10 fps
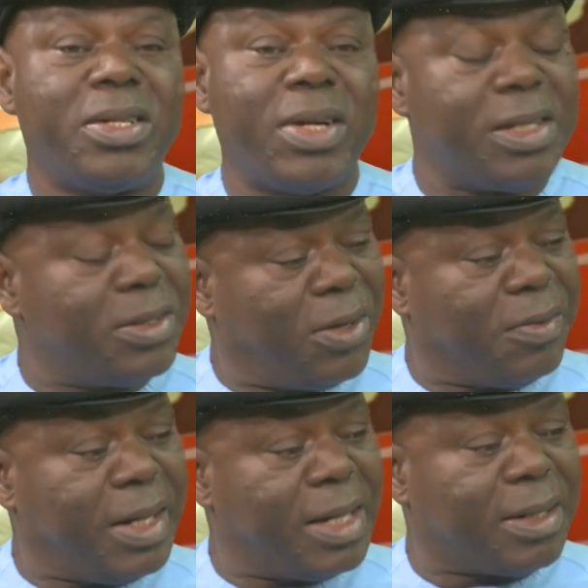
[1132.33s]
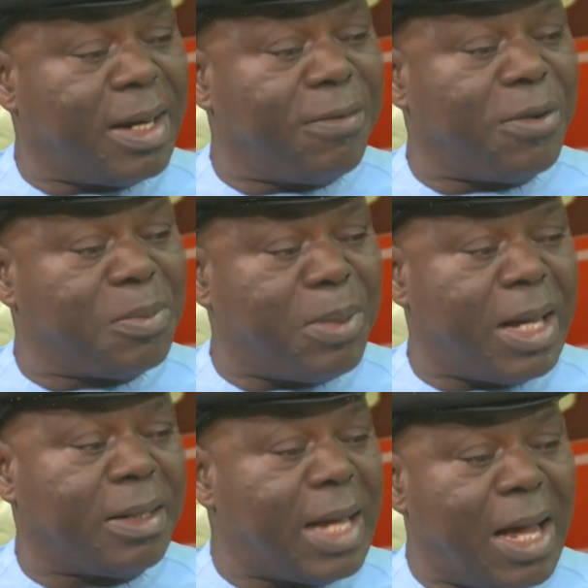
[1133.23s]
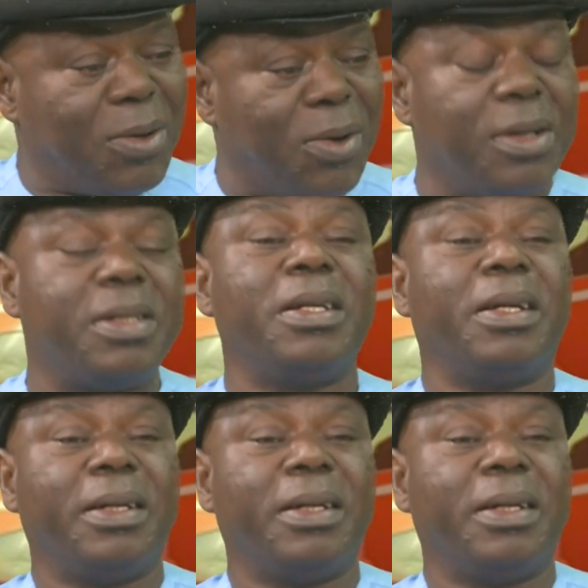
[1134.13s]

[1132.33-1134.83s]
dredging of the escravos bar, thank God